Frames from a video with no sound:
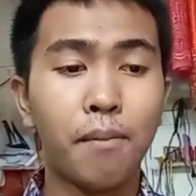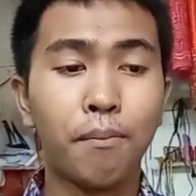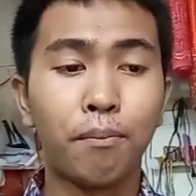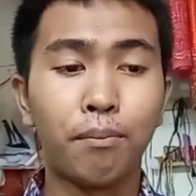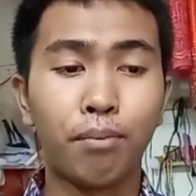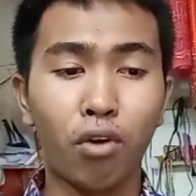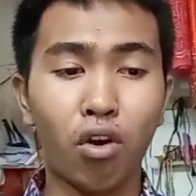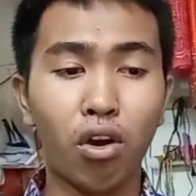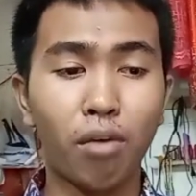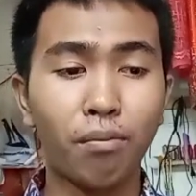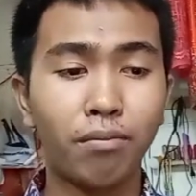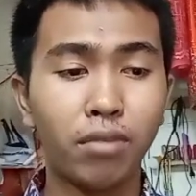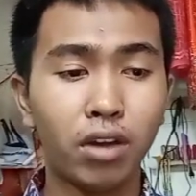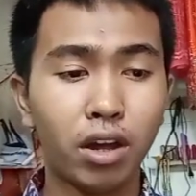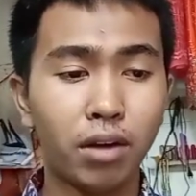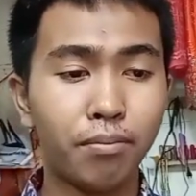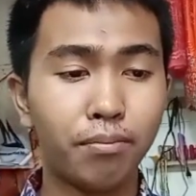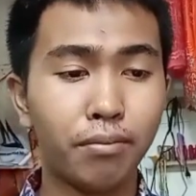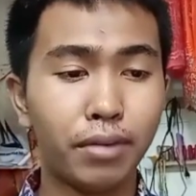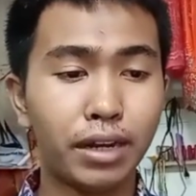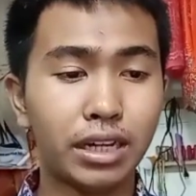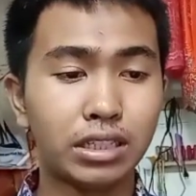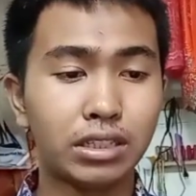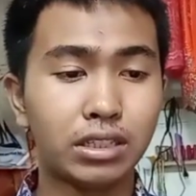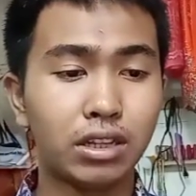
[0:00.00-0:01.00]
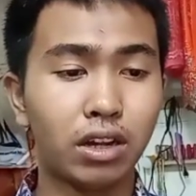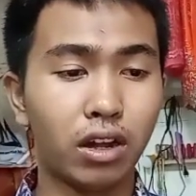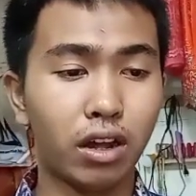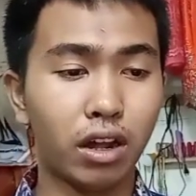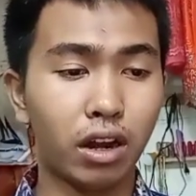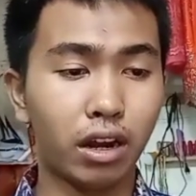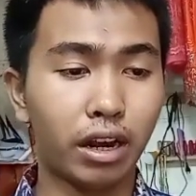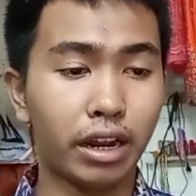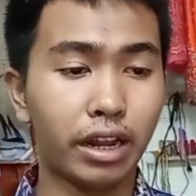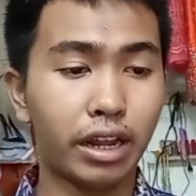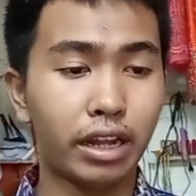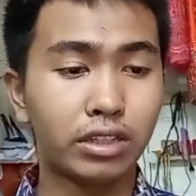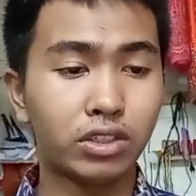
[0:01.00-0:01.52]
problem based
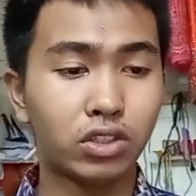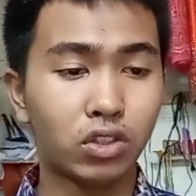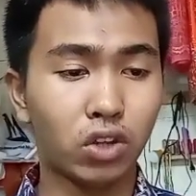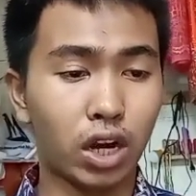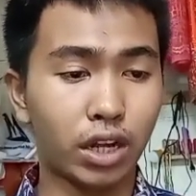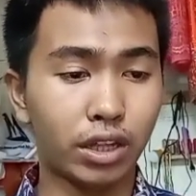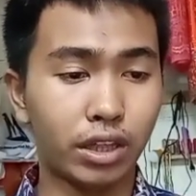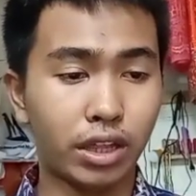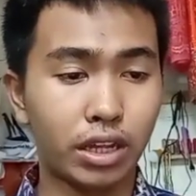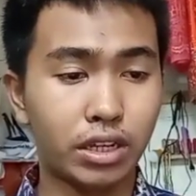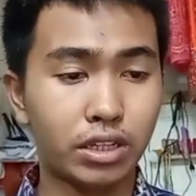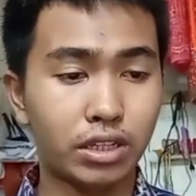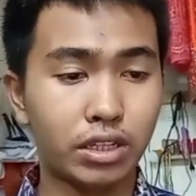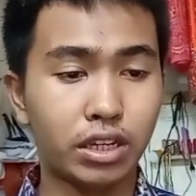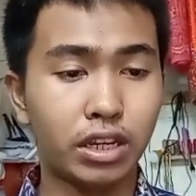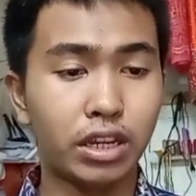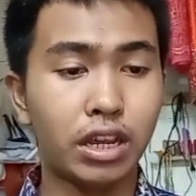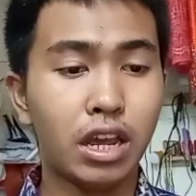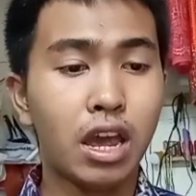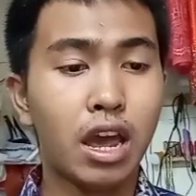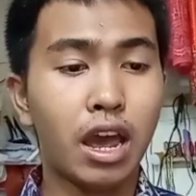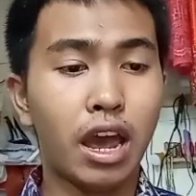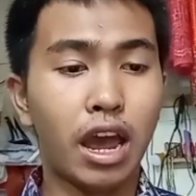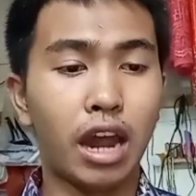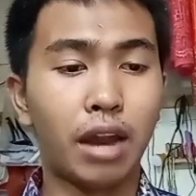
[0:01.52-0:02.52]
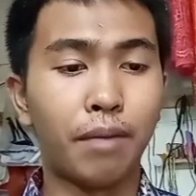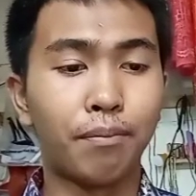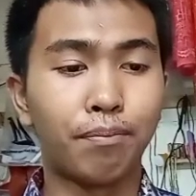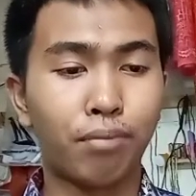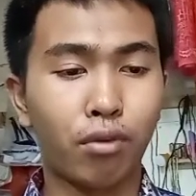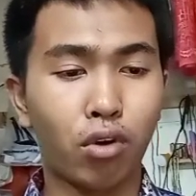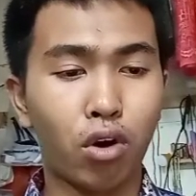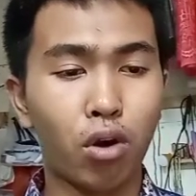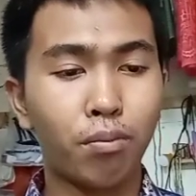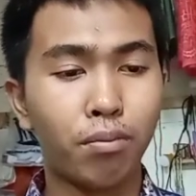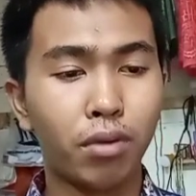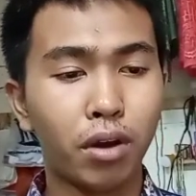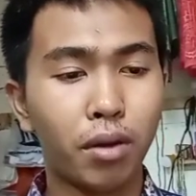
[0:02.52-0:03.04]
learning strategy, and
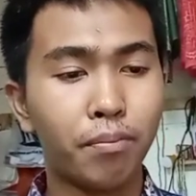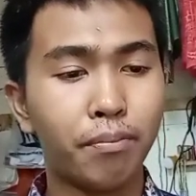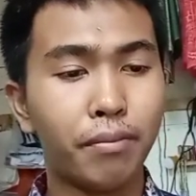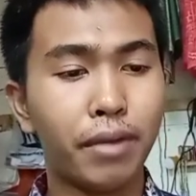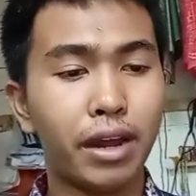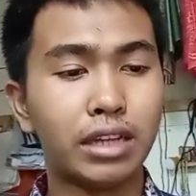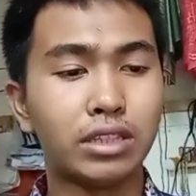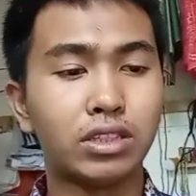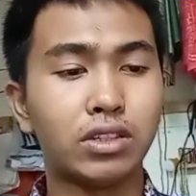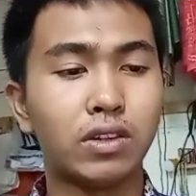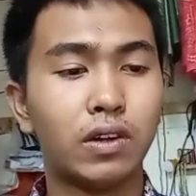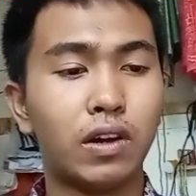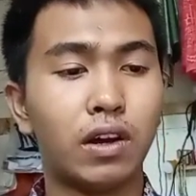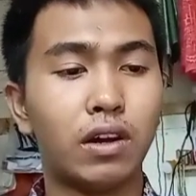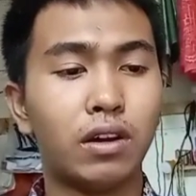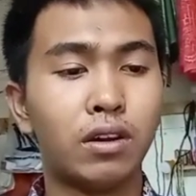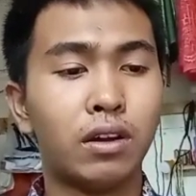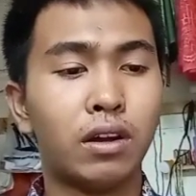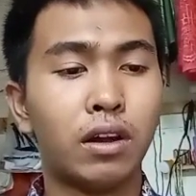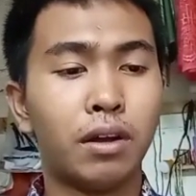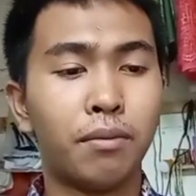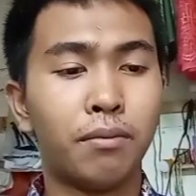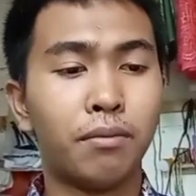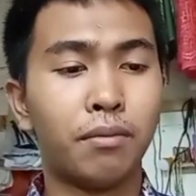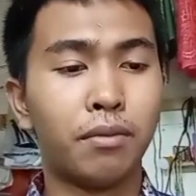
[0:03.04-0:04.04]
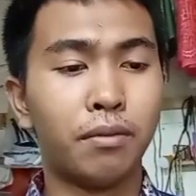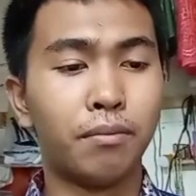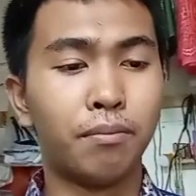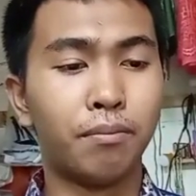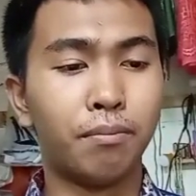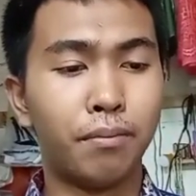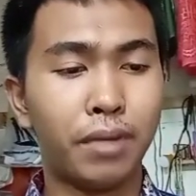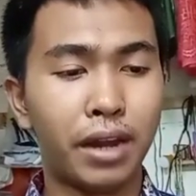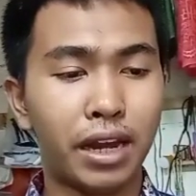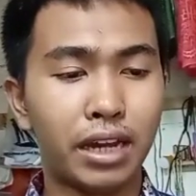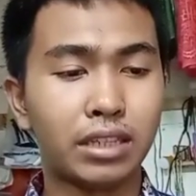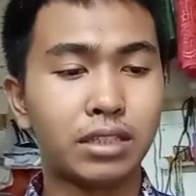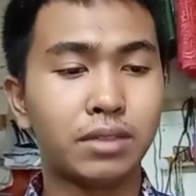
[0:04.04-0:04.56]
problem based
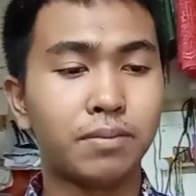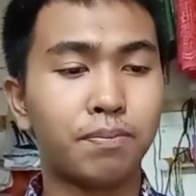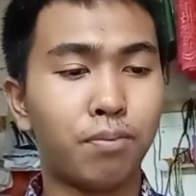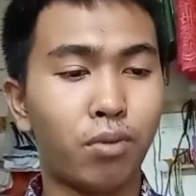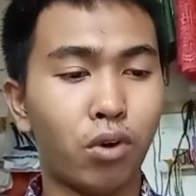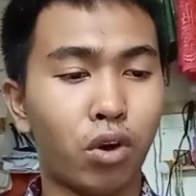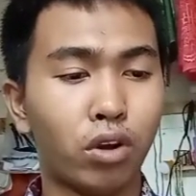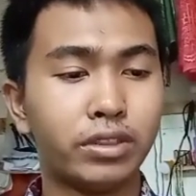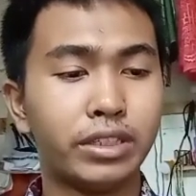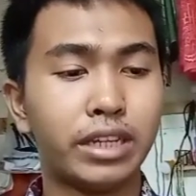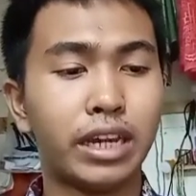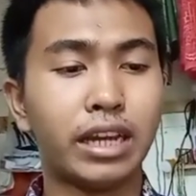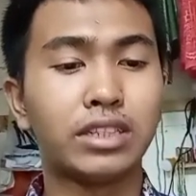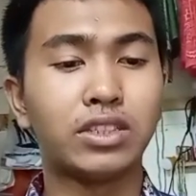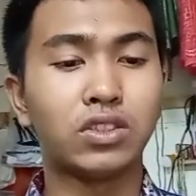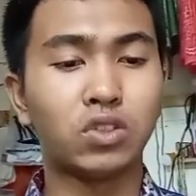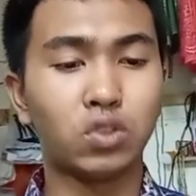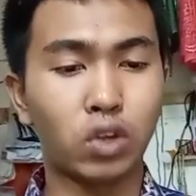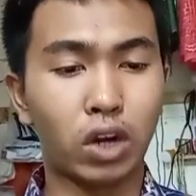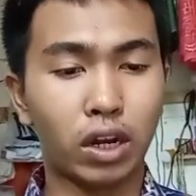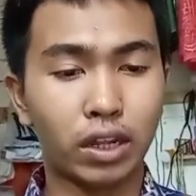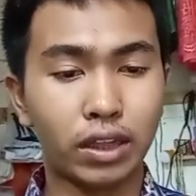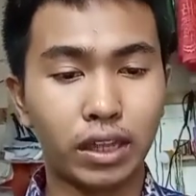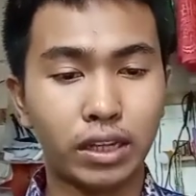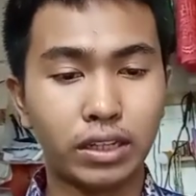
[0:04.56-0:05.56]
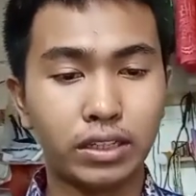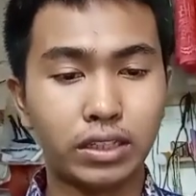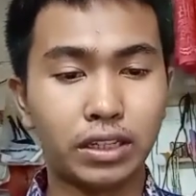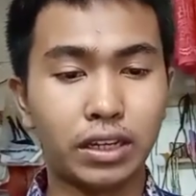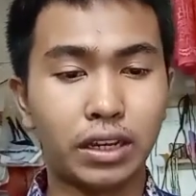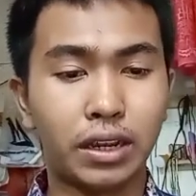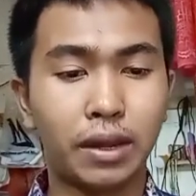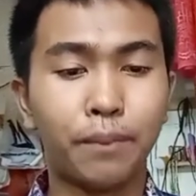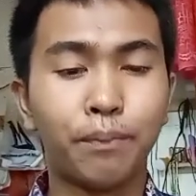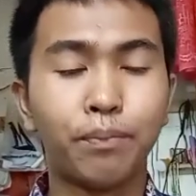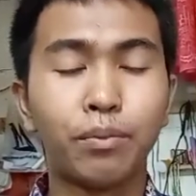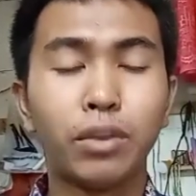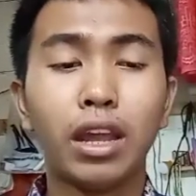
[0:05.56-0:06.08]
best project strategy.